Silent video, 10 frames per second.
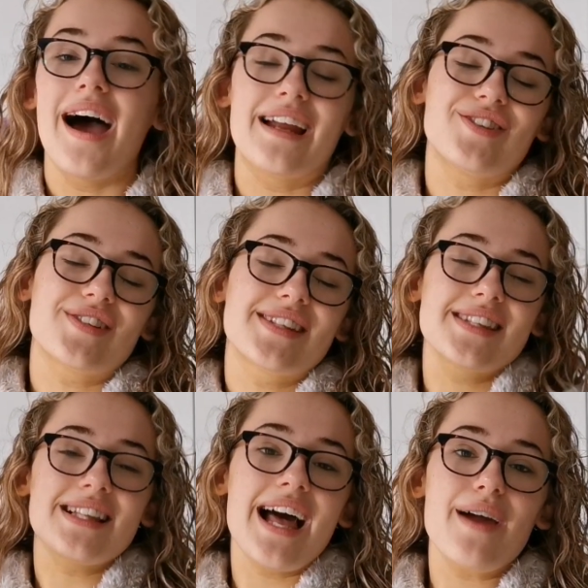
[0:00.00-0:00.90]
I just
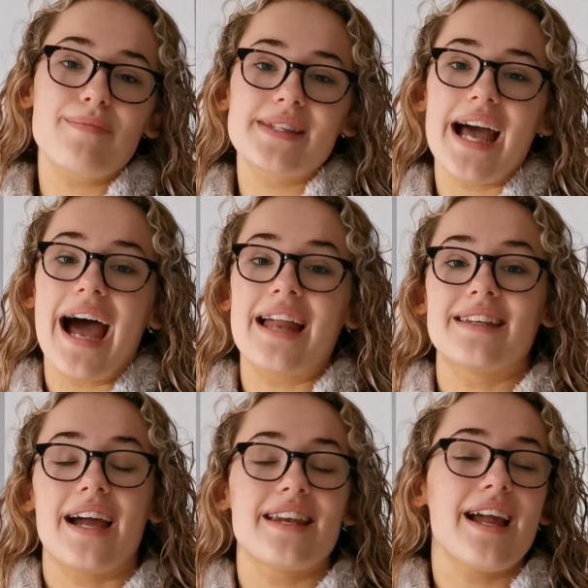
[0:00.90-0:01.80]
slept,
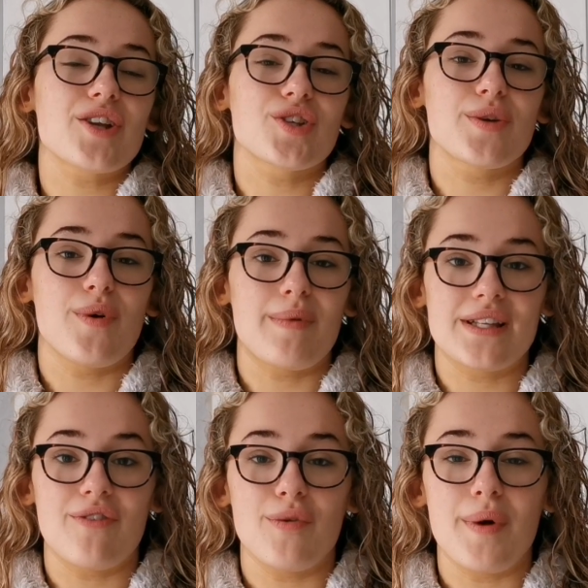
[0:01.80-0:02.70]
and I naturally woke
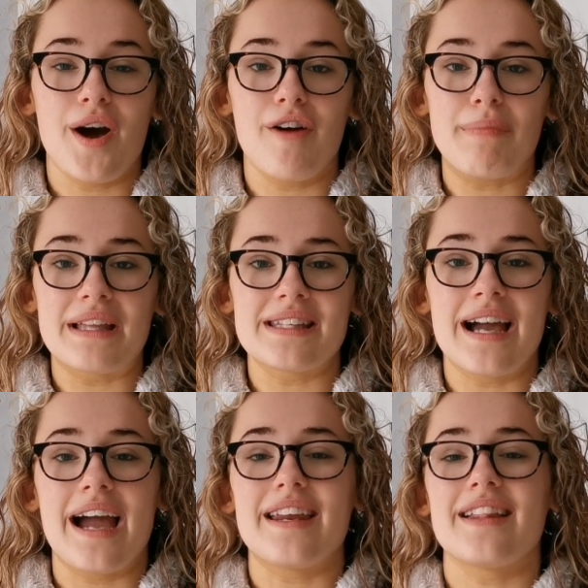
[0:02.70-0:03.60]
myself up at
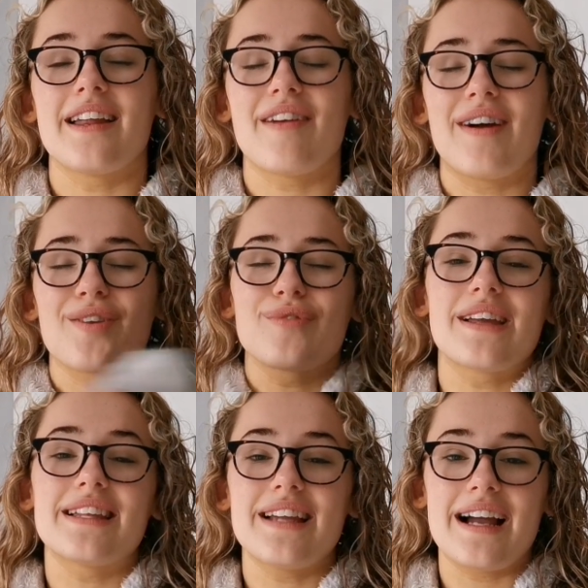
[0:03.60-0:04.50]
9:30, and then I've had a
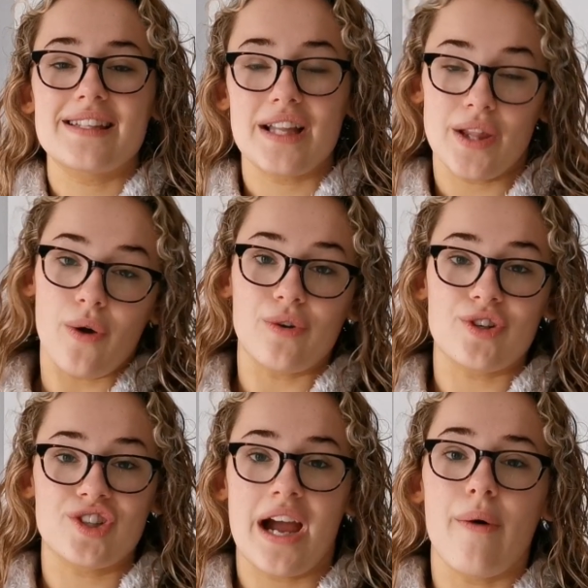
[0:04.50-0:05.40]
really nice long
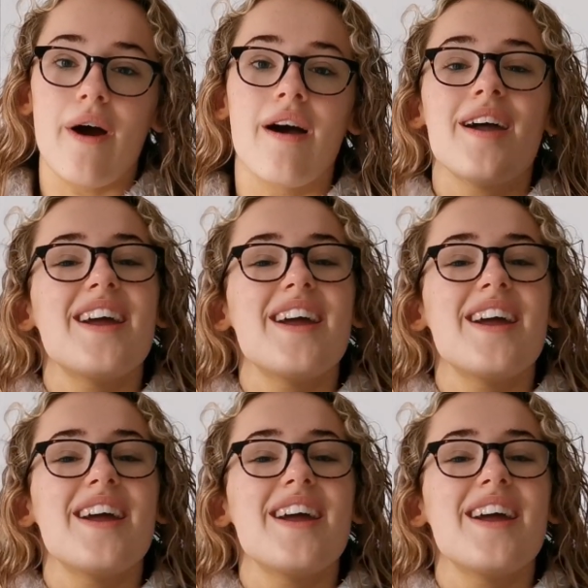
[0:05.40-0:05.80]
shower.